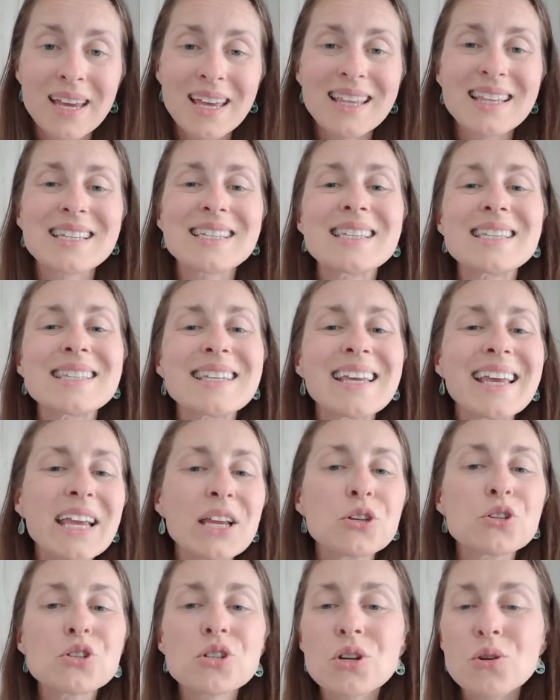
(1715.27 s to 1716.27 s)
This is
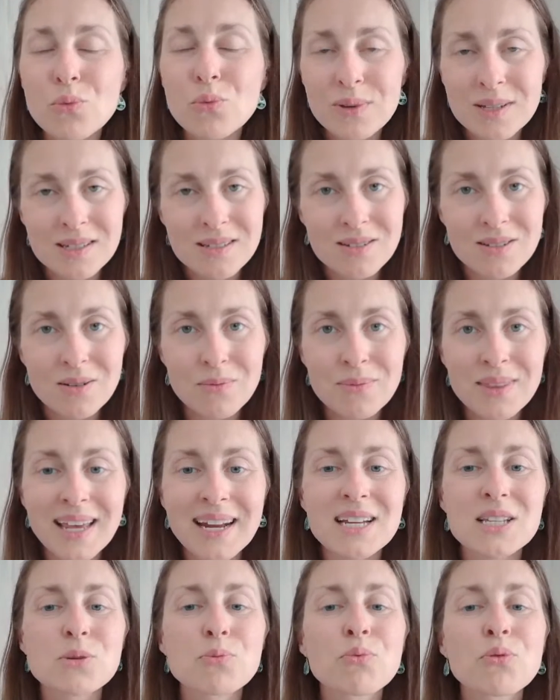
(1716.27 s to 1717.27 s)
ancient wisdom that
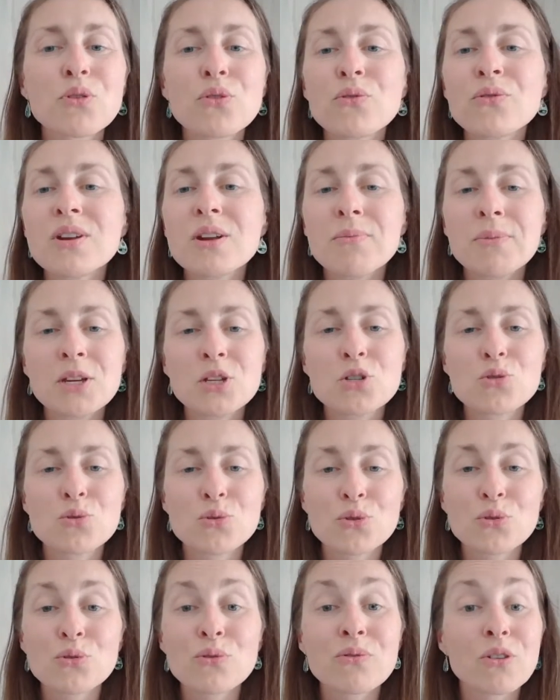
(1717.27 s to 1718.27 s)
has proven to be
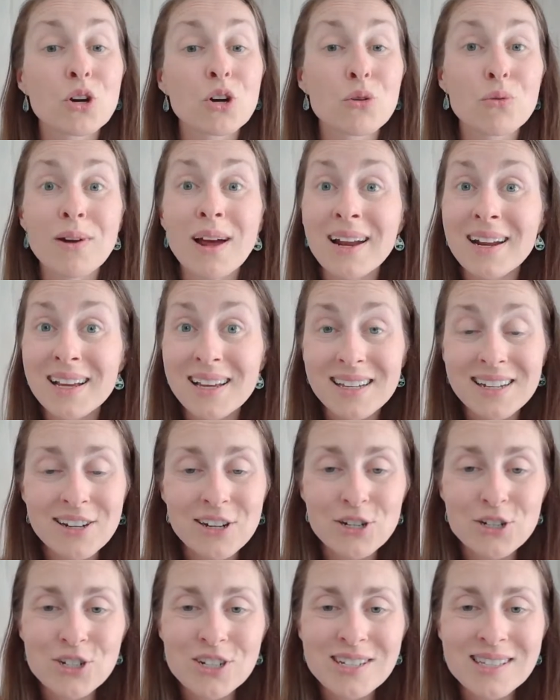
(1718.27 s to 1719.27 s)
true for chronic
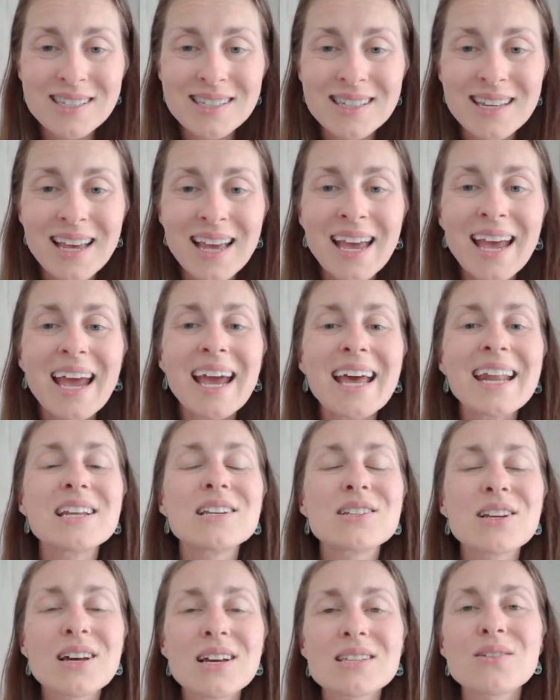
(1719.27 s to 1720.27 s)
conditions, and
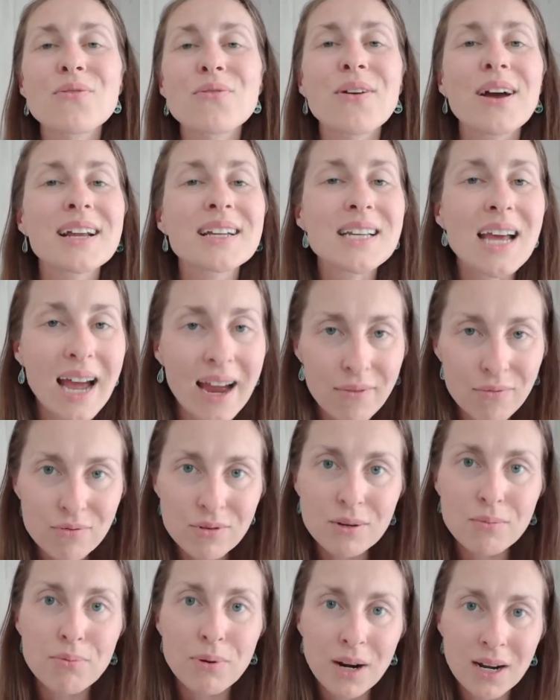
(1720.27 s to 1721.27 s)
it does affect
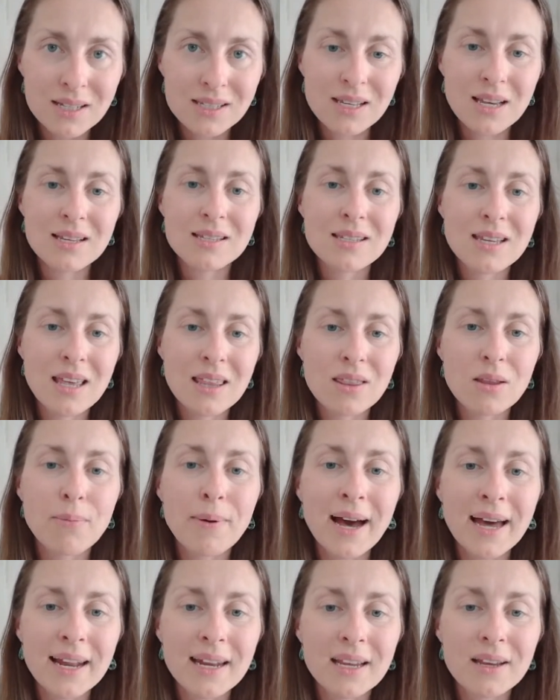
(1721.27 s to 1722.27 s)
every process in the
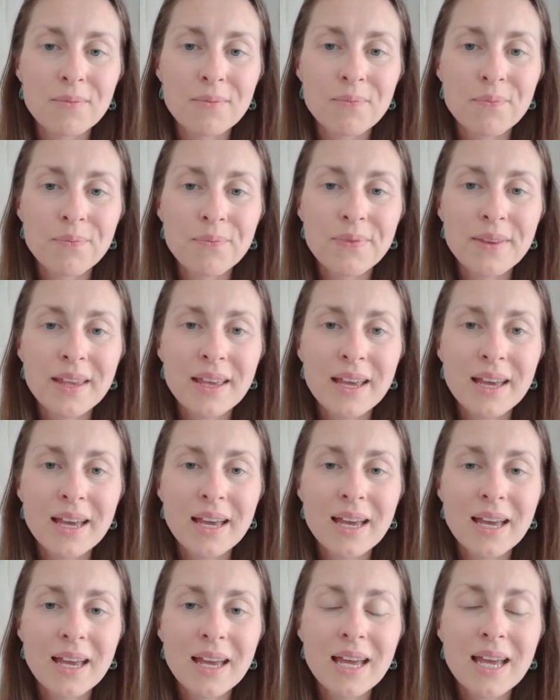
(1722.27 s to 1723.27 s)
body.
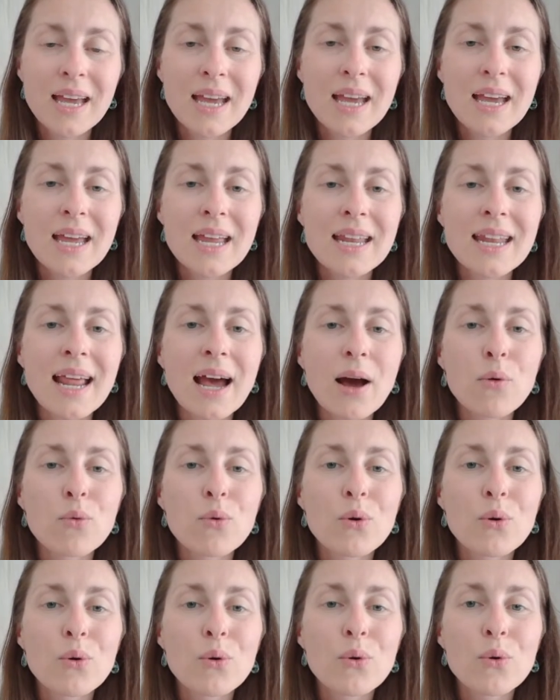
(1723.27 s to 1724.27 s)

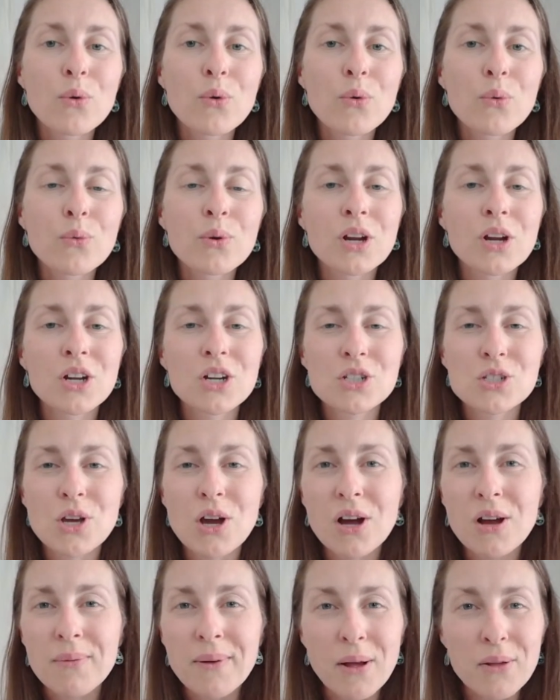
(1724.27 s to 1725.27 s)
Now, we're going to
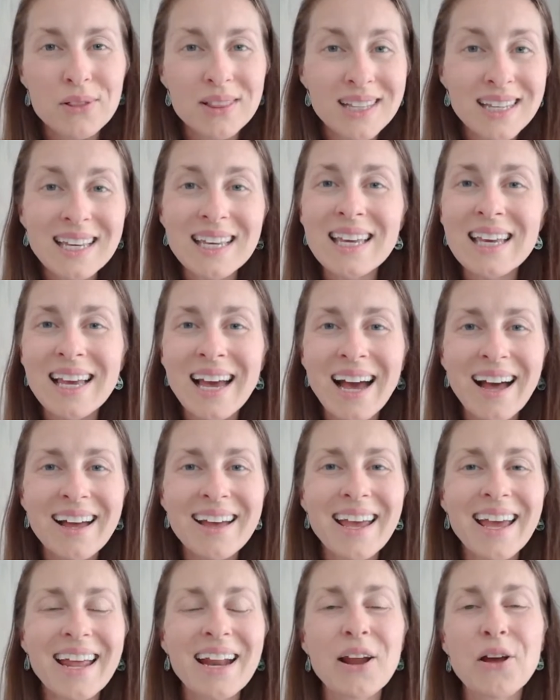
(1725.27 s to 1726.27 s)
talk about leaky
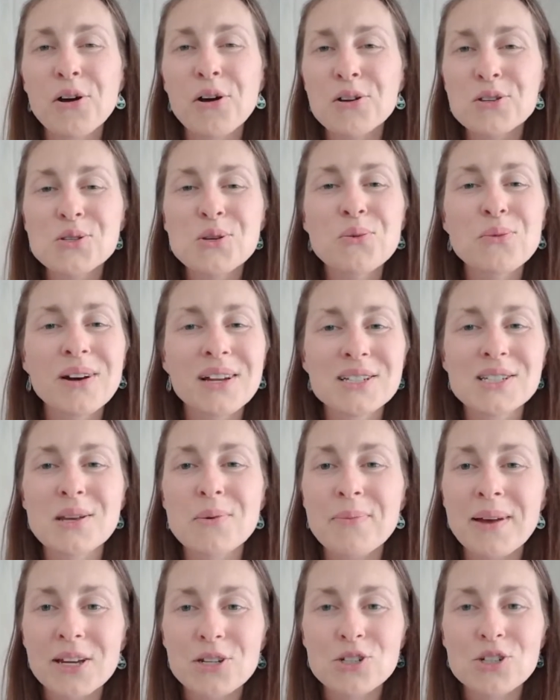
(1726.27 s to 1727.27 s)
gut, and I also want to
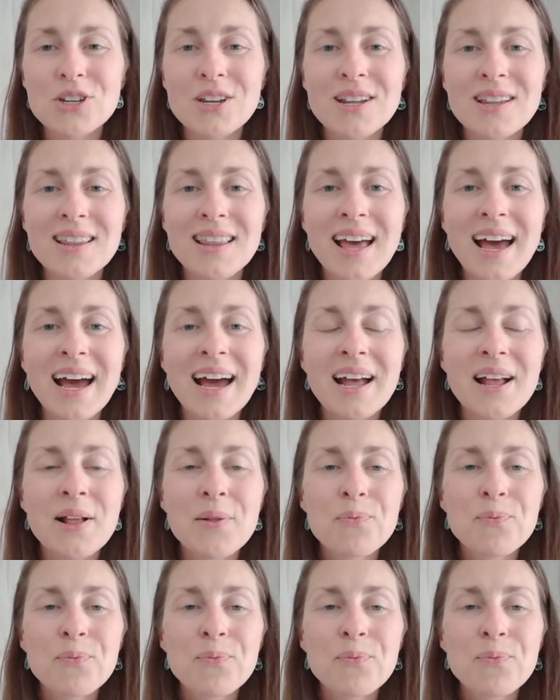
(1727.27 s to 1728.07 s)
mention that